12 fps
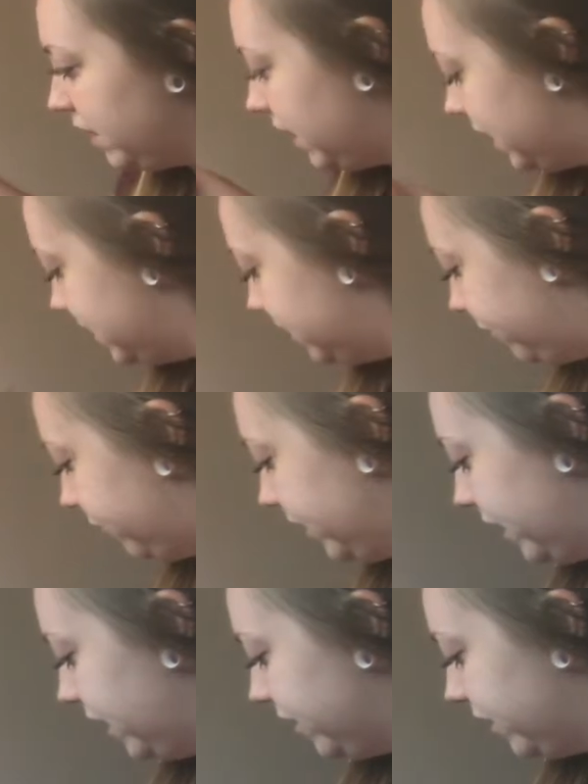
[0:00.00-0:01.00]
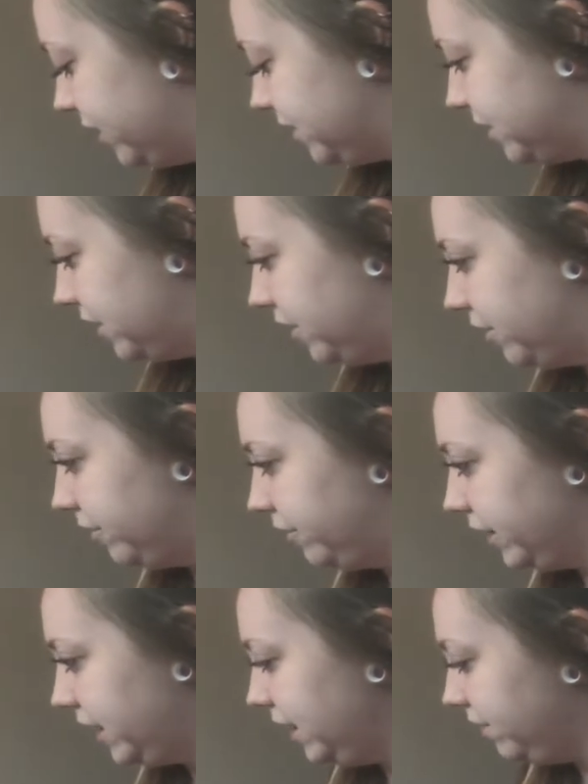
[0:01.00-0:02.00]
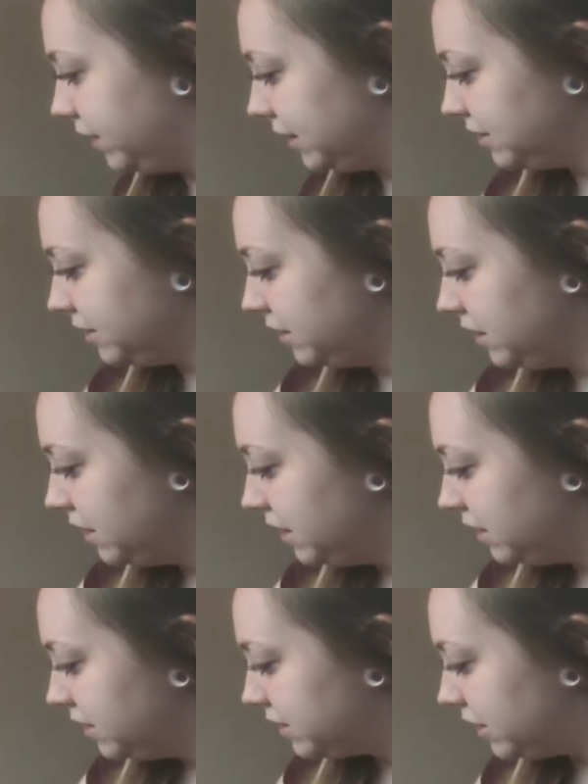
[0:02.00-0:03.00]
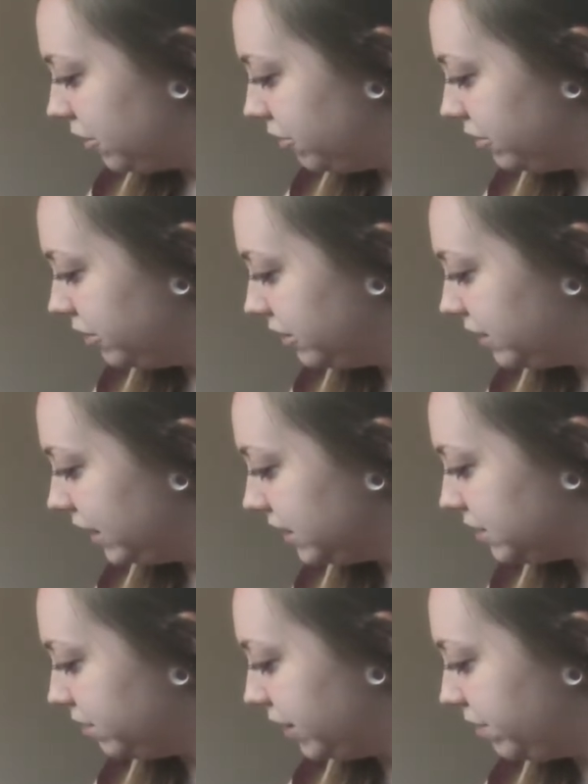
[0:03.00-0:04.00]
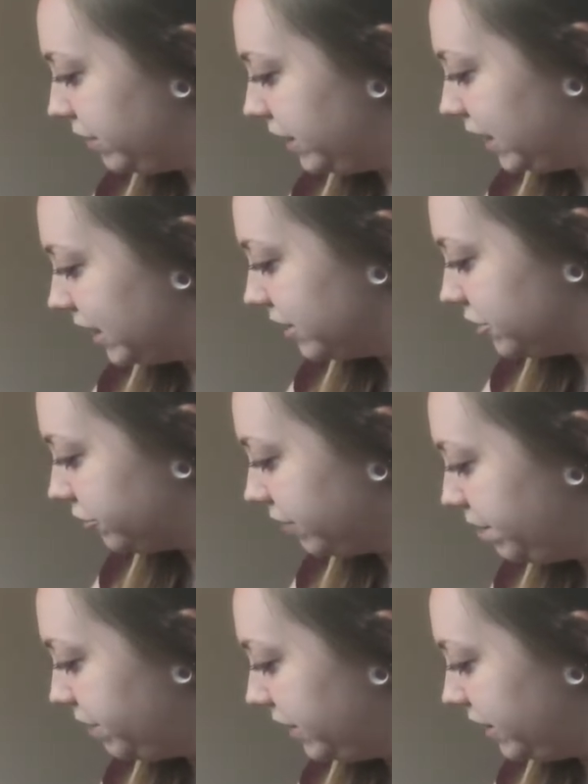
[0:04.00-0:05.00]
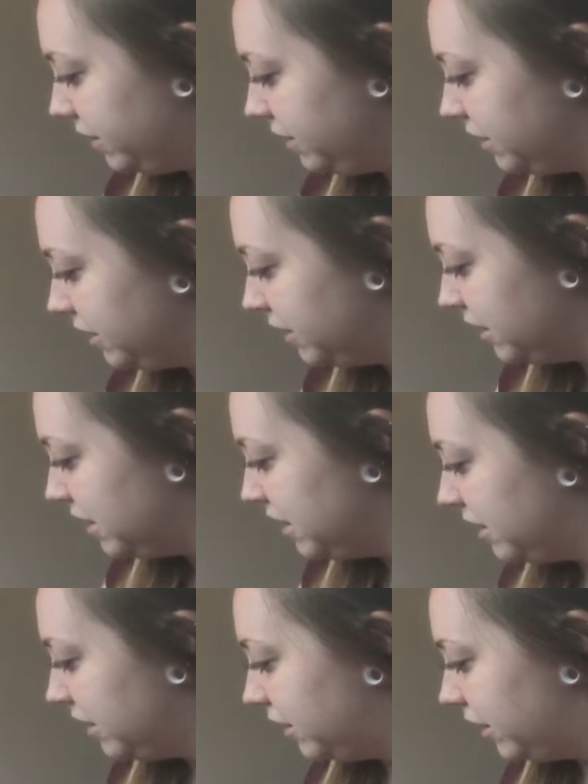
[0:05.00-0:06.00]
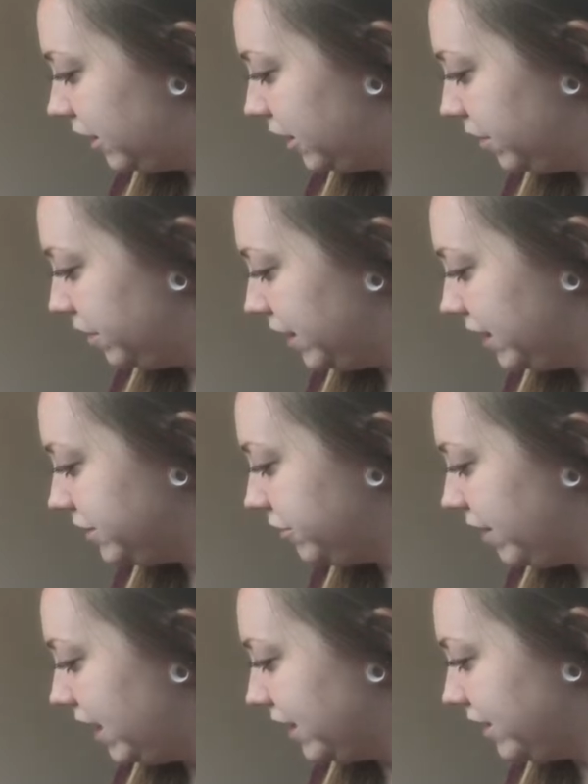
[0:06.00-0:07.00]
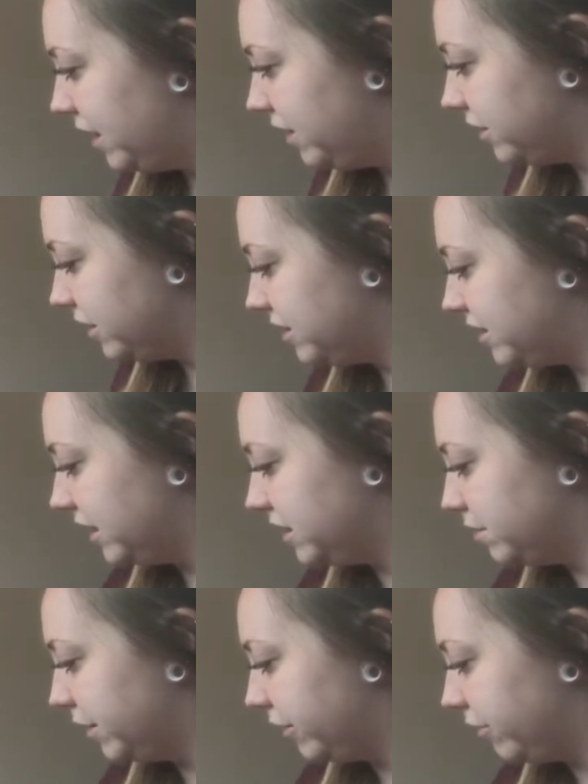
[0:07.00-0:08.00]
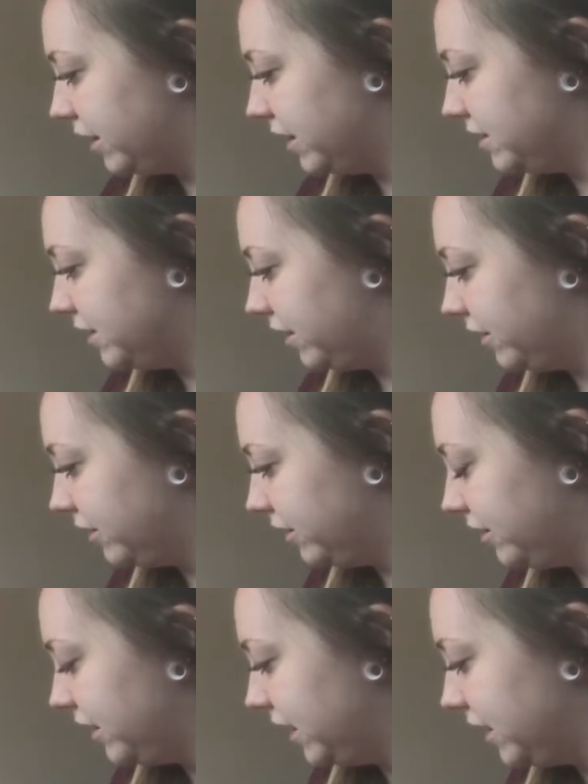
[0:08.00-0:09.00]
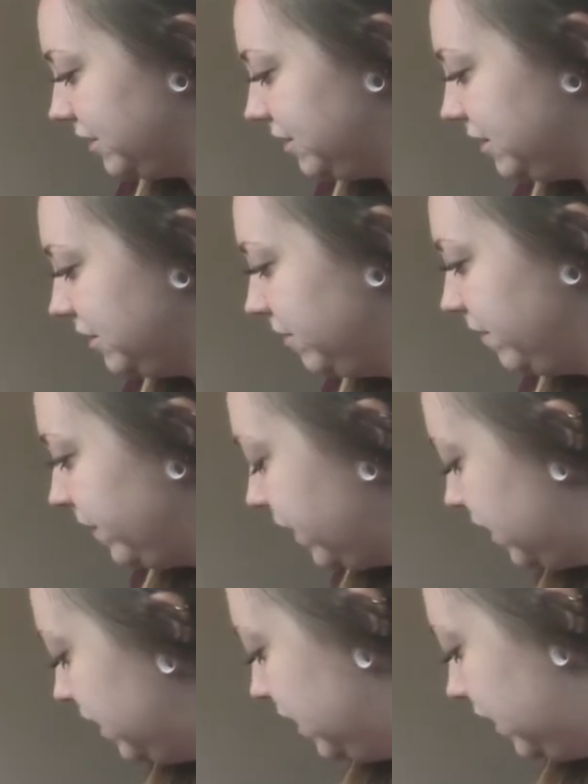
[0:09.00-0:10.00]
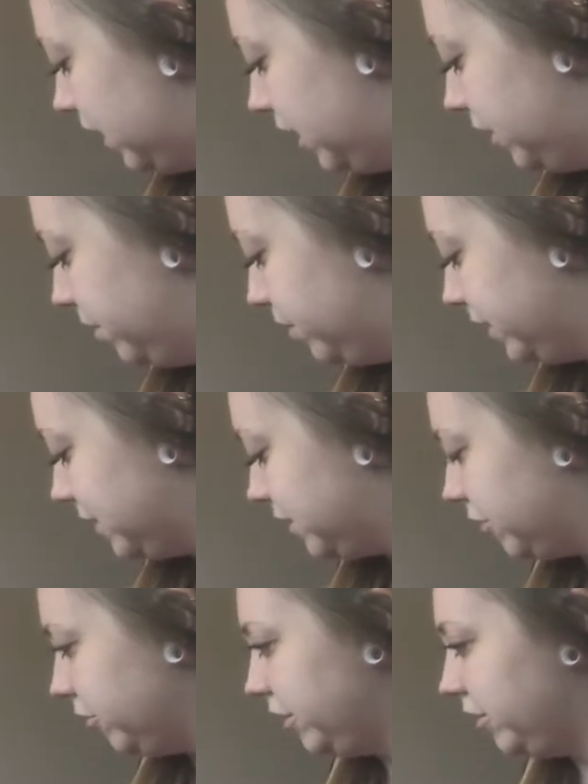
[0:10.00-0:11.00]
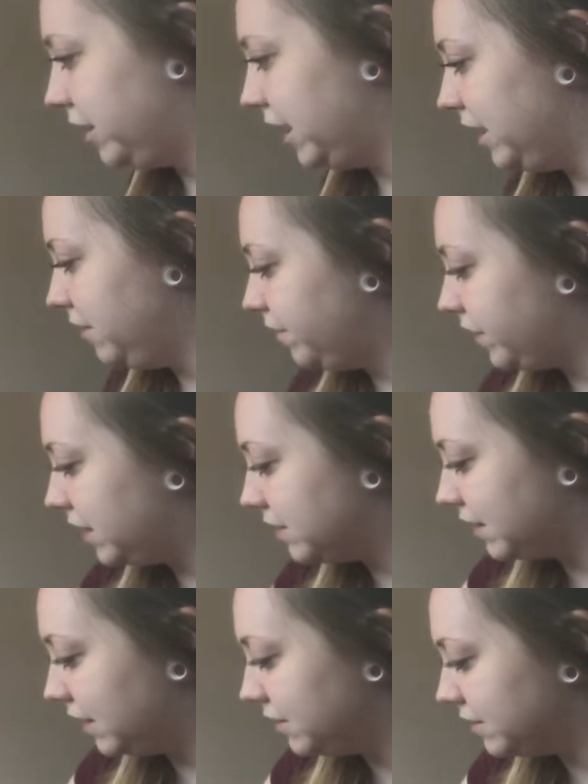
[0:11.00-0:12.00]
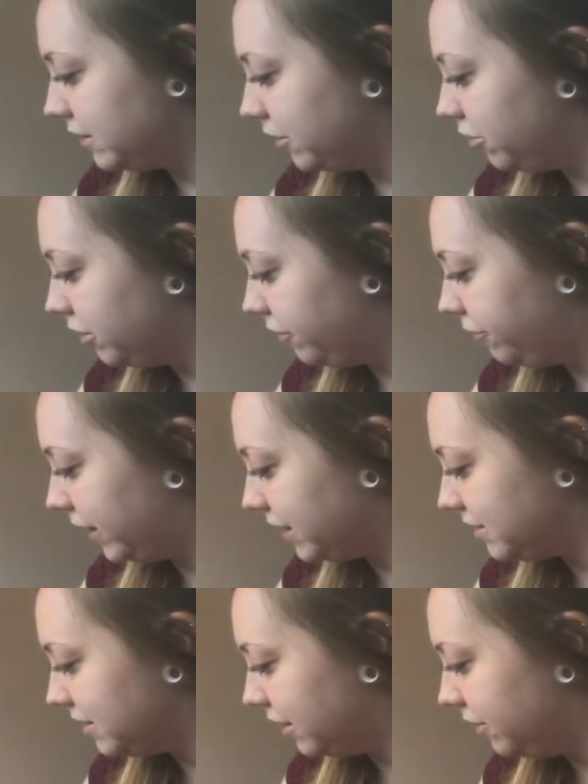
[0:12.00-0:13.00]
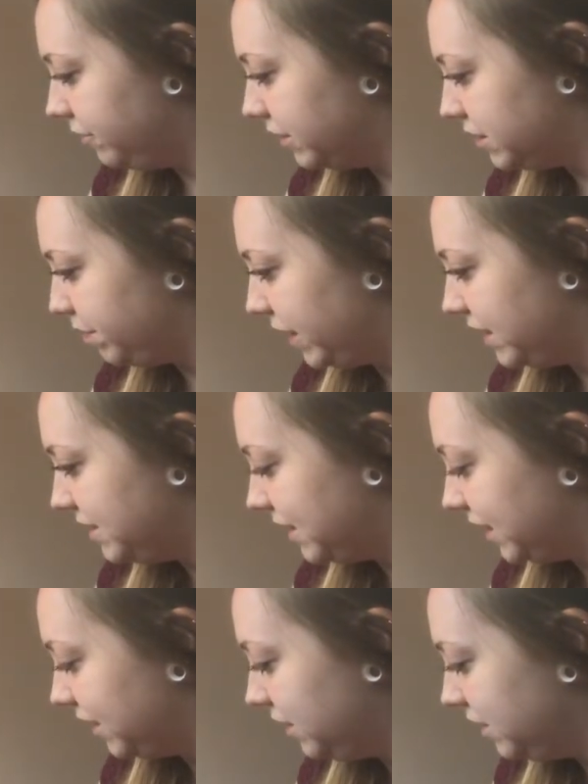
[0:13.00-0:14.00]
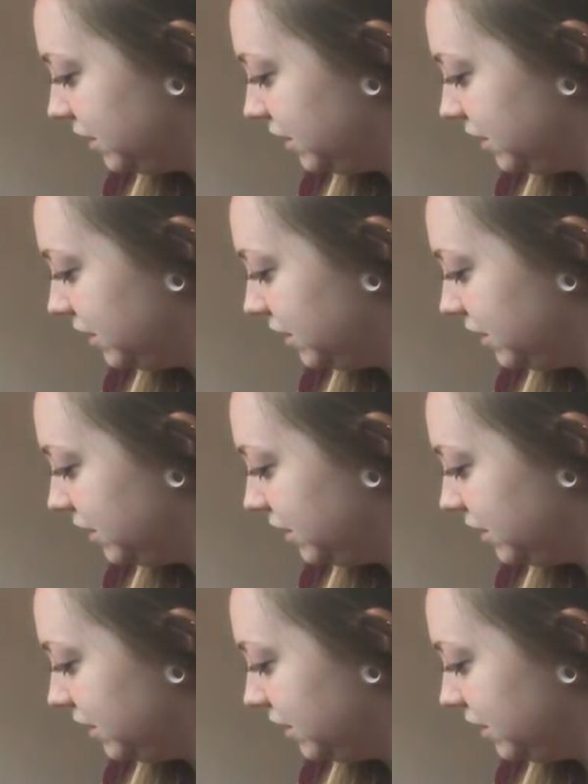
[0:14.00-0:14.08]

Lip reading: in different areas of the canvas. So things might be kind of drippy, and as you add colors, things might run into other things. But that's totally okay, because that is the whole effect of this painting.